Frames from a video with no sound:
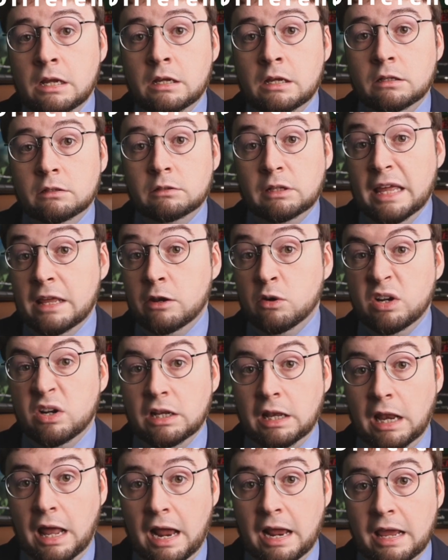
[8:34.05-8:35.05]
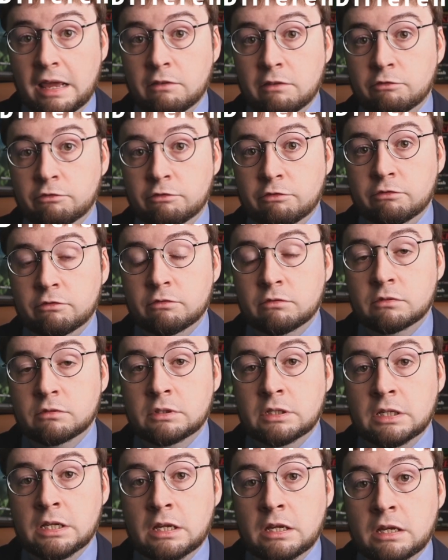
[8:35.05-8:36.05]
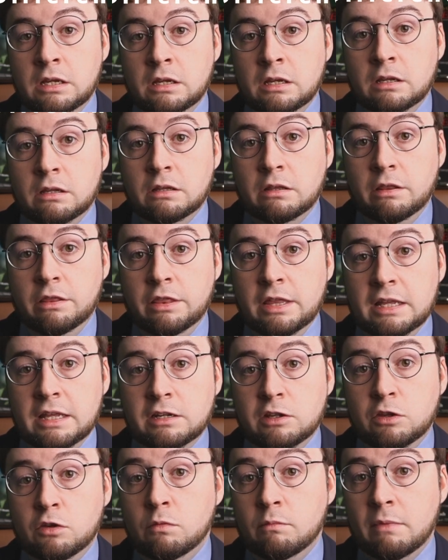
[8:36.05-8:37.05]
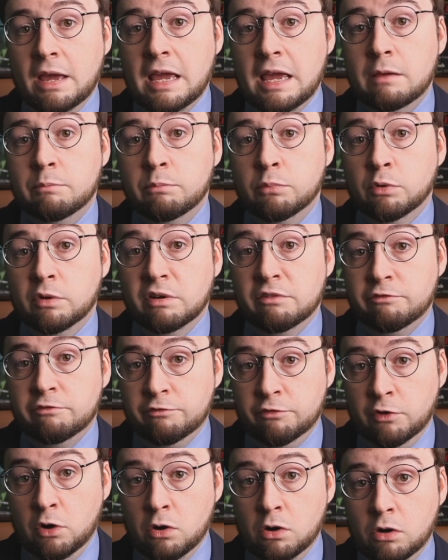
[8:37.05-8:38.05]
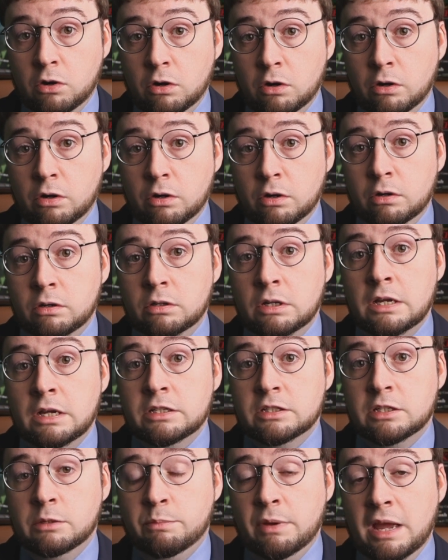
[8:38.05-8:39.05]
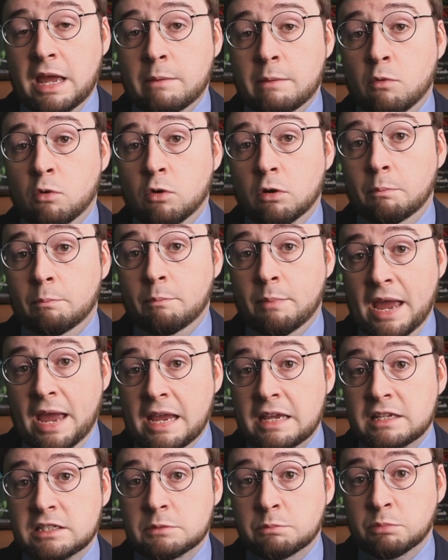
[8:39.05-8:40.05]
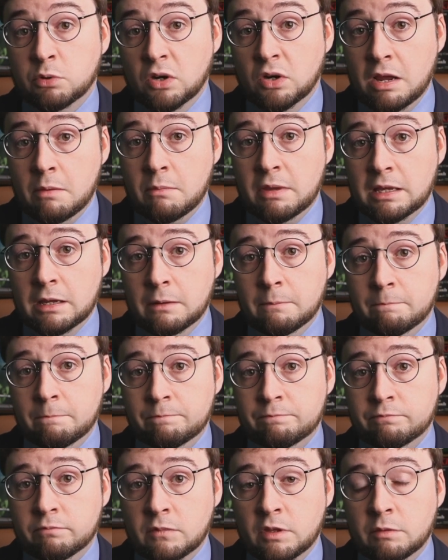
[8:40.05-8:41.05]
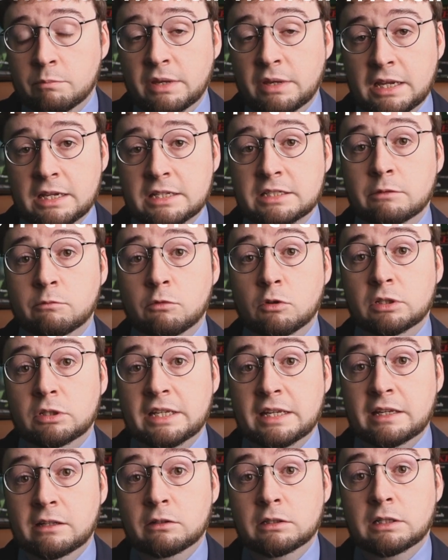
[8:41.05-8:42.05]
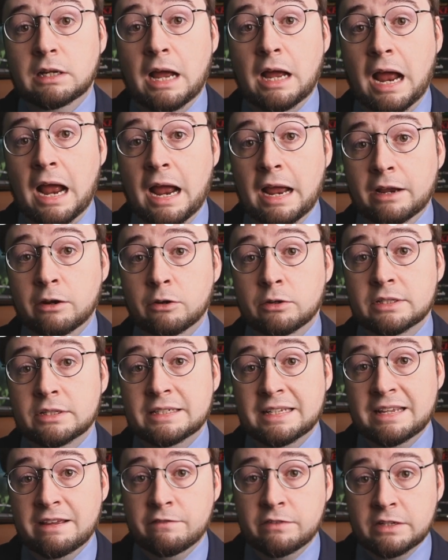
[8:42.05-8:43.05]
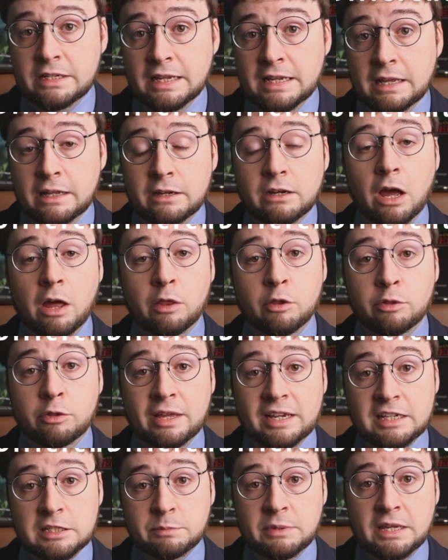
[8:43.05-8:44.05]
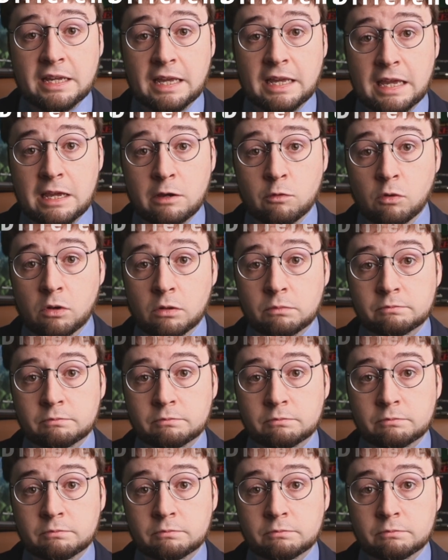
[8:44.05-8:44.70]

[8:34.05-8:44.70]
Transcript: later in life, then you may prefer to pay more base premium because it will yield a higher dividend, other things being equal.